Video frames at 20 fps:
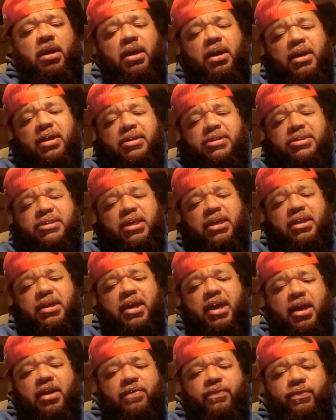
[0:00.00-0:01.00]
in the state of
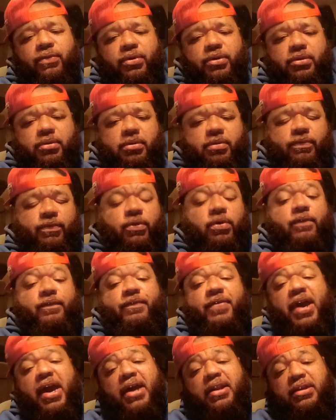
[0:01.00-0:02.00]
California for a
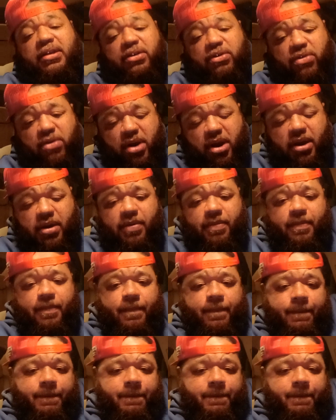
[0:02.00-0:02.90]
violent crime.